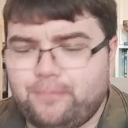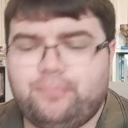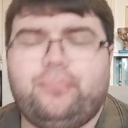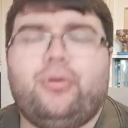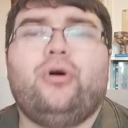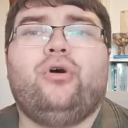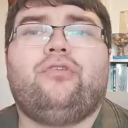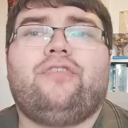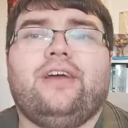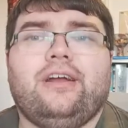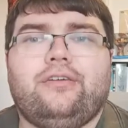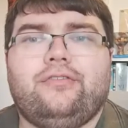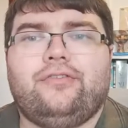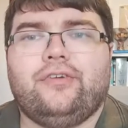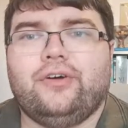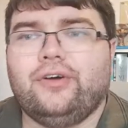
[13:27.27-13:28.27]
perfect
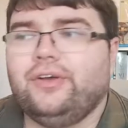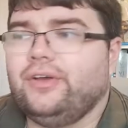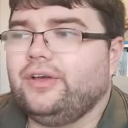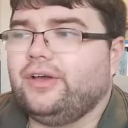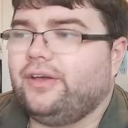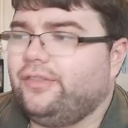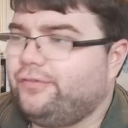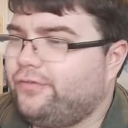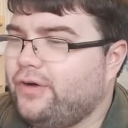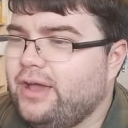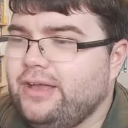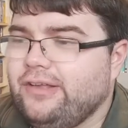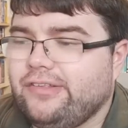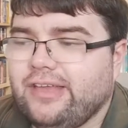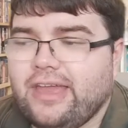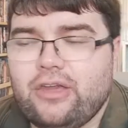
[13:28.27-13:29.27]
for the
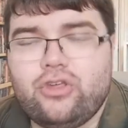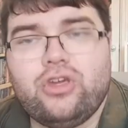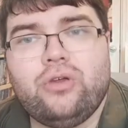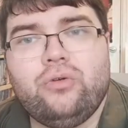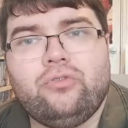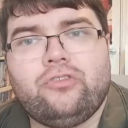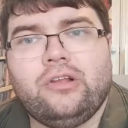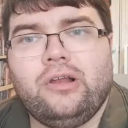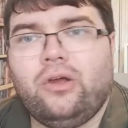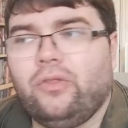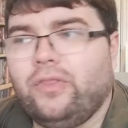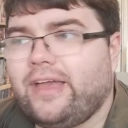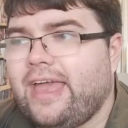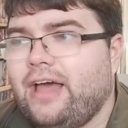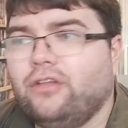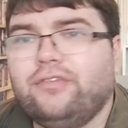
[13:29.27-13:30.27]
phrase that gets used a lot, the
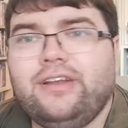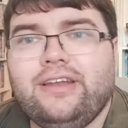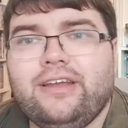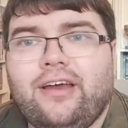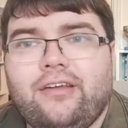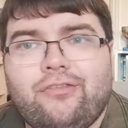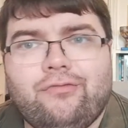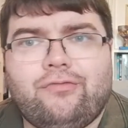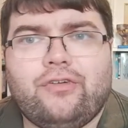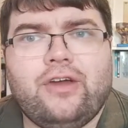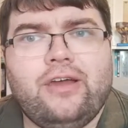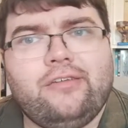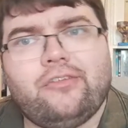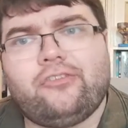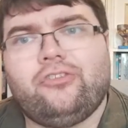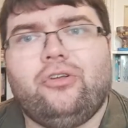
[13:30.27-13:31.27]
Calvin Dyson
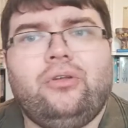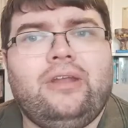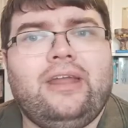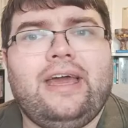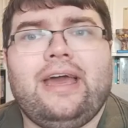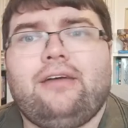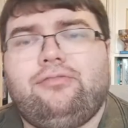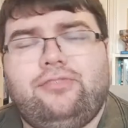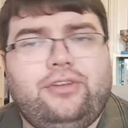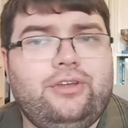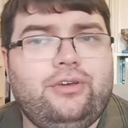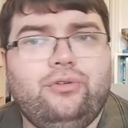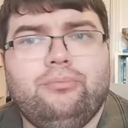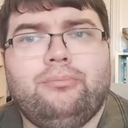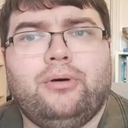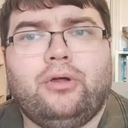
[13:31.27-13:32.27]
phrase, a Sunday
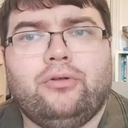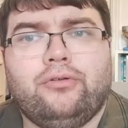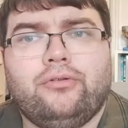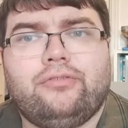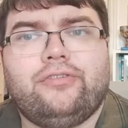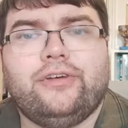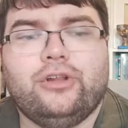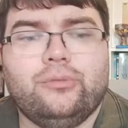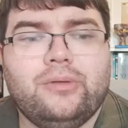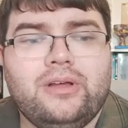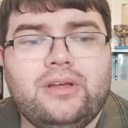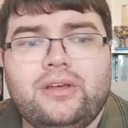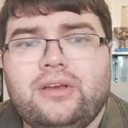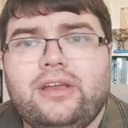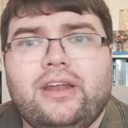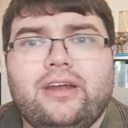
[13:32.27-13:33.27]
afternoon Bond film.
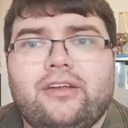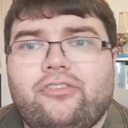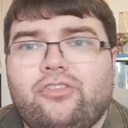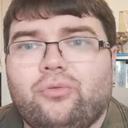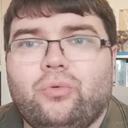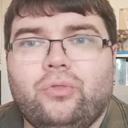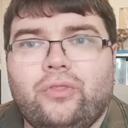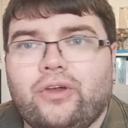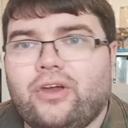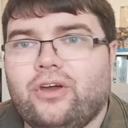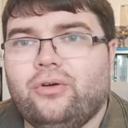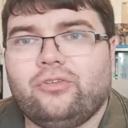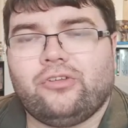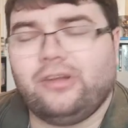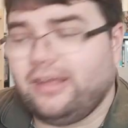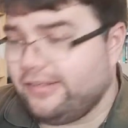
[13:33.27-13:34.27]
You know, it's the one that
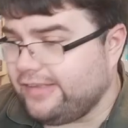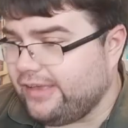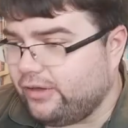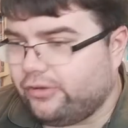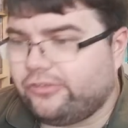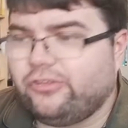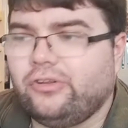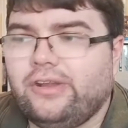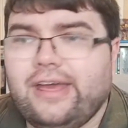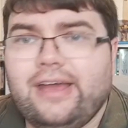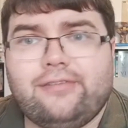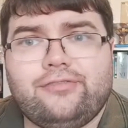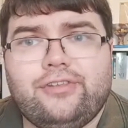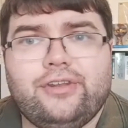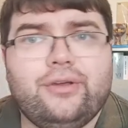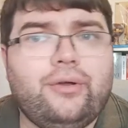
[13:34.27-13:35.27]
goes on, like, say, on a Sunday
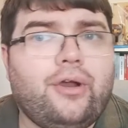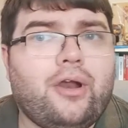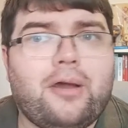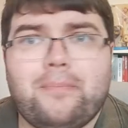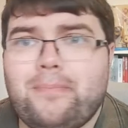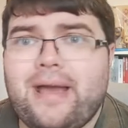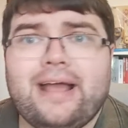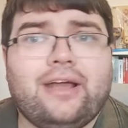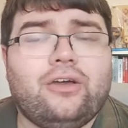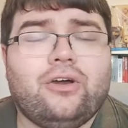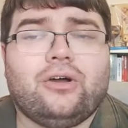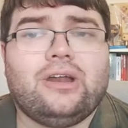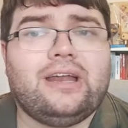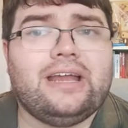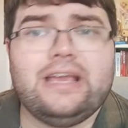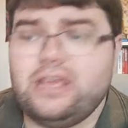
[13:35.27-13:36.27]
afternoon on a bank
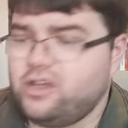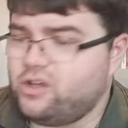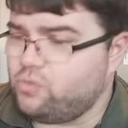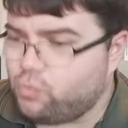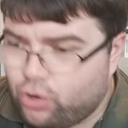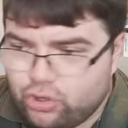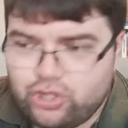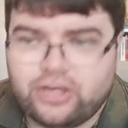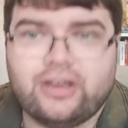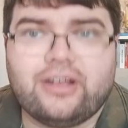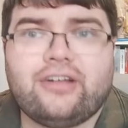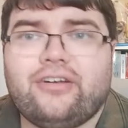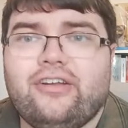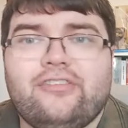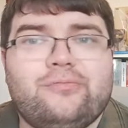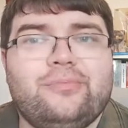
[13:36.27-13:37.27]
holiday. You can watch it at
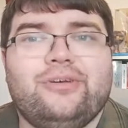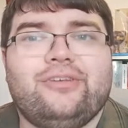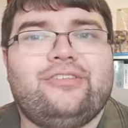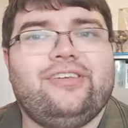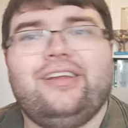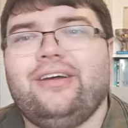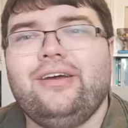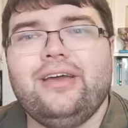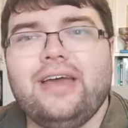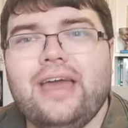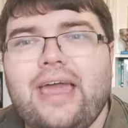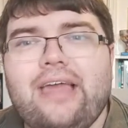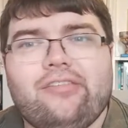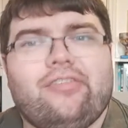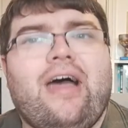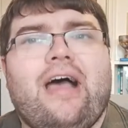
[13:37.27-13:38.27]
Christmas. You know,
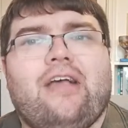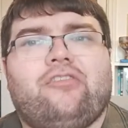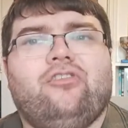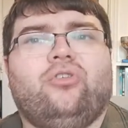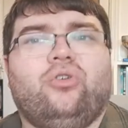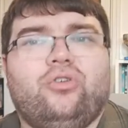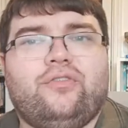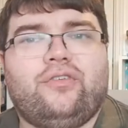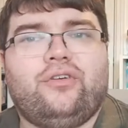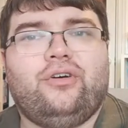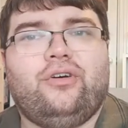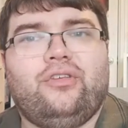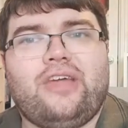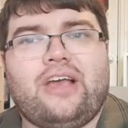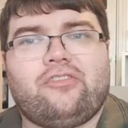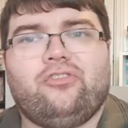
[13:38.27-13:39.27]
it's that sort of
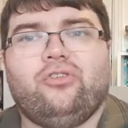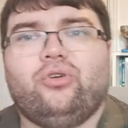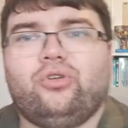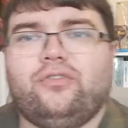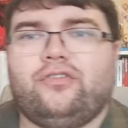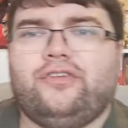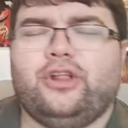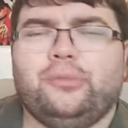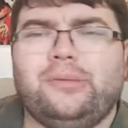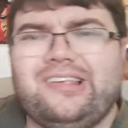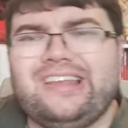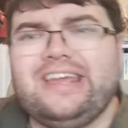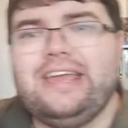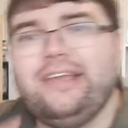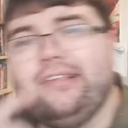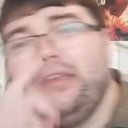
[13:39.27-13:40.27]
a film. It's an
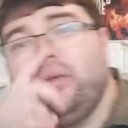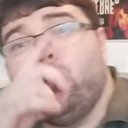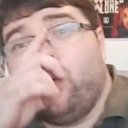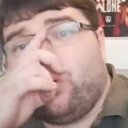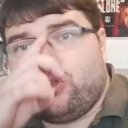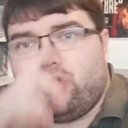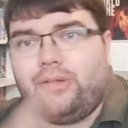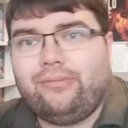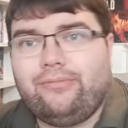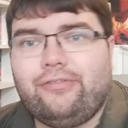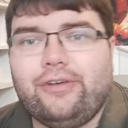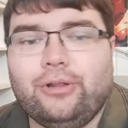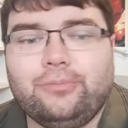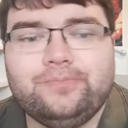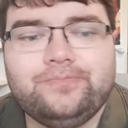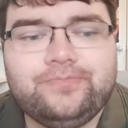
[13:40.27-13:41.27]
easy watching
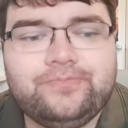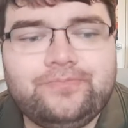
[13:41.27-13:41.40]
film.